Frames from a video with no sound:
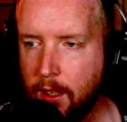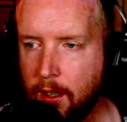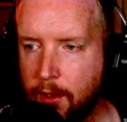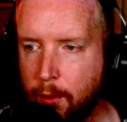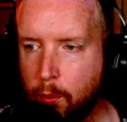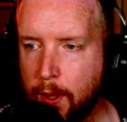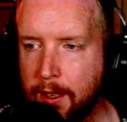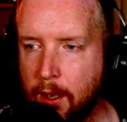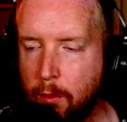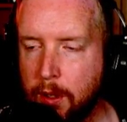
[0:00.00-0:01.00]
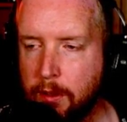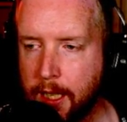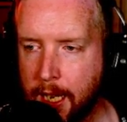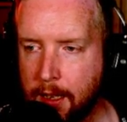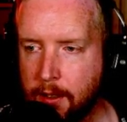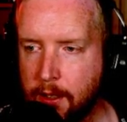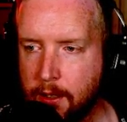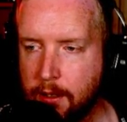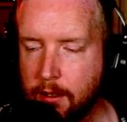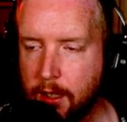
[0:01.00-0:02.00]
the winner will
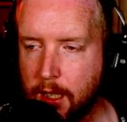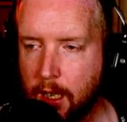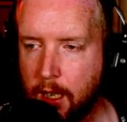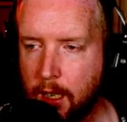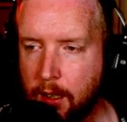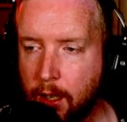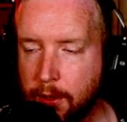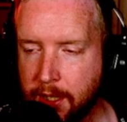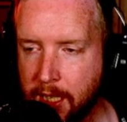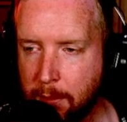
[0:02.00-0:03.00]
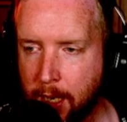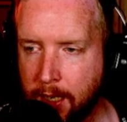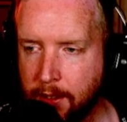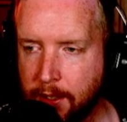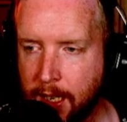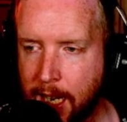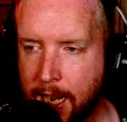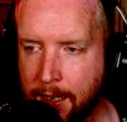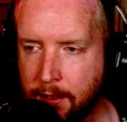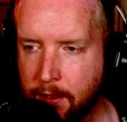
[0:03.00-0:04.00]
get uh, loads of tea bags
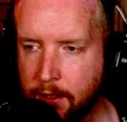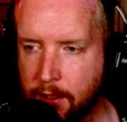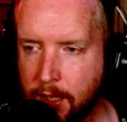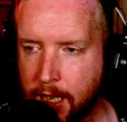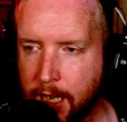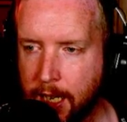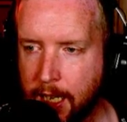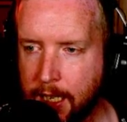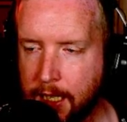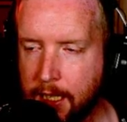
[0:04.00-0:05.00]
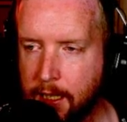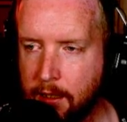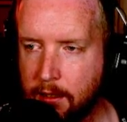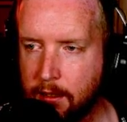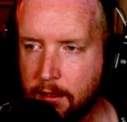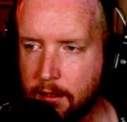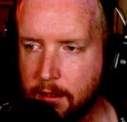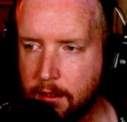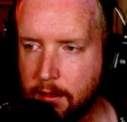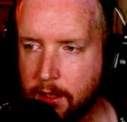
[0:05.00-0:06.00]
and a
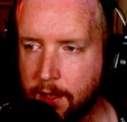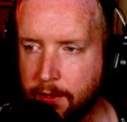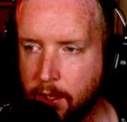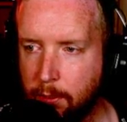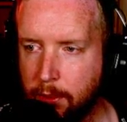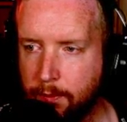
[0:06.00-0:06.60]
gift sub.